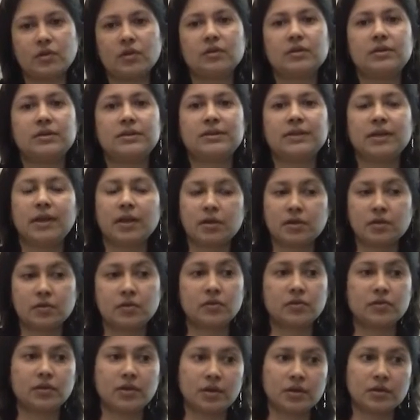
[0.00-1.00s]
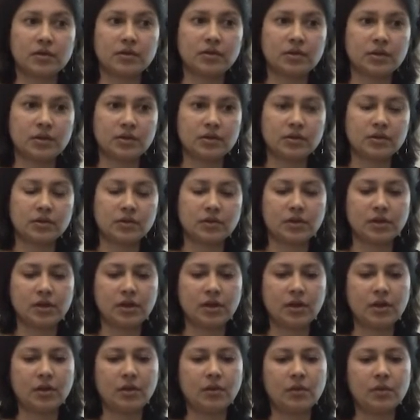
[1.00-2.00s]
on the technical side of things.
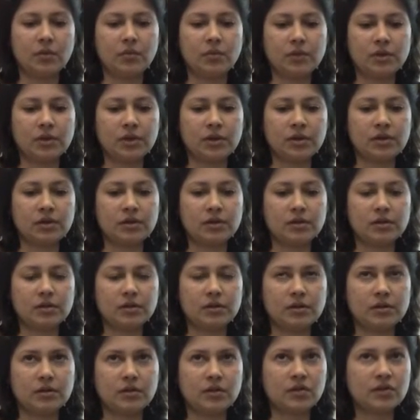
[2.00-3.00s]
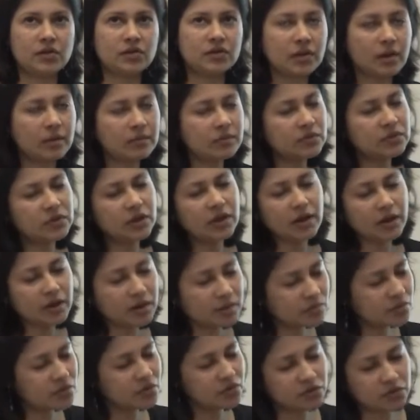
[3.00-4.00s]
We
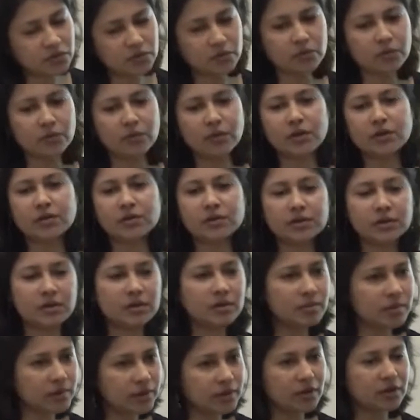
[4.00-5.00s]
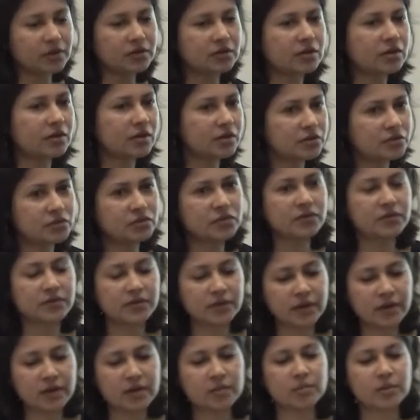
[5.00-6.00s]
sometimes do a little bit on the cultural
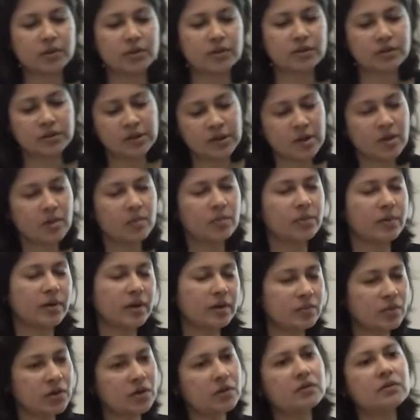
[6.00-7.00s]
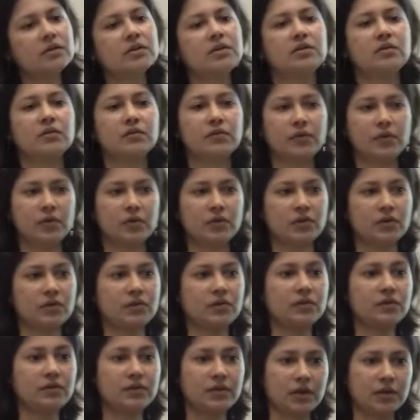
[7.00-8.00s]
side, but primarily the
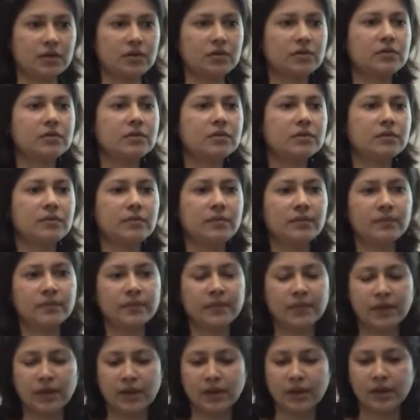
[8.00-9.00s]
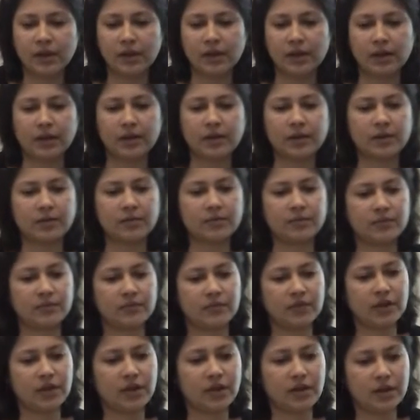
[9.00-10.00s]
focus is technical.
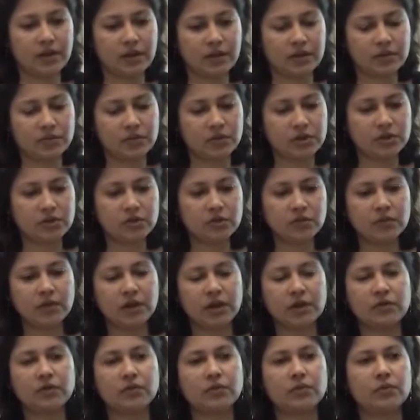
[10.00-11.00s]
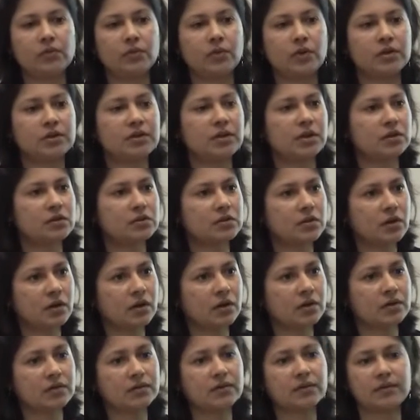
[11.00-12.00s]
And we do that through our tech
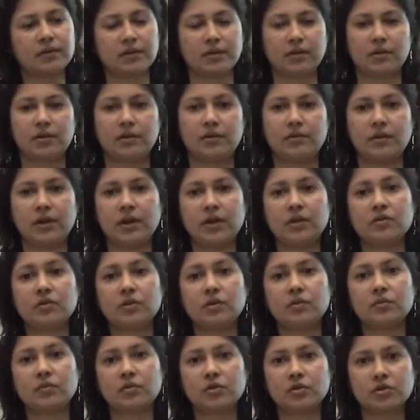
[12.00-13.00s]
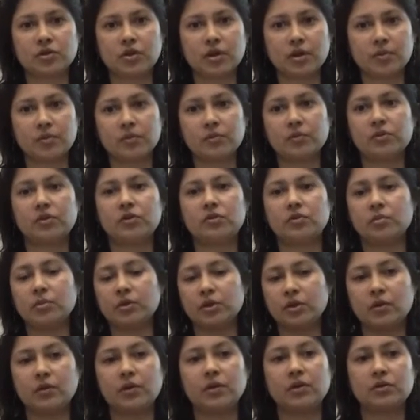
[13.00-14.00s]
talks, our hands-on workshops, which you'll
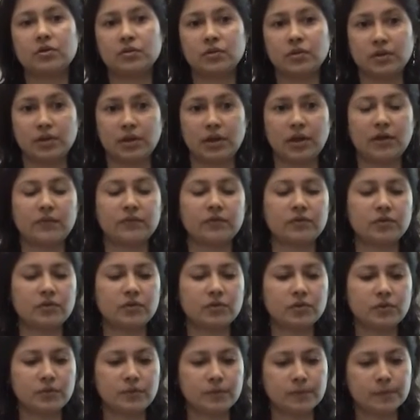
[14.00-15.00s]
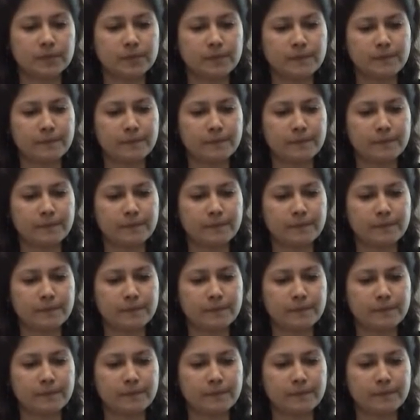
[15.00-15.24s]
be going to in the afternoon.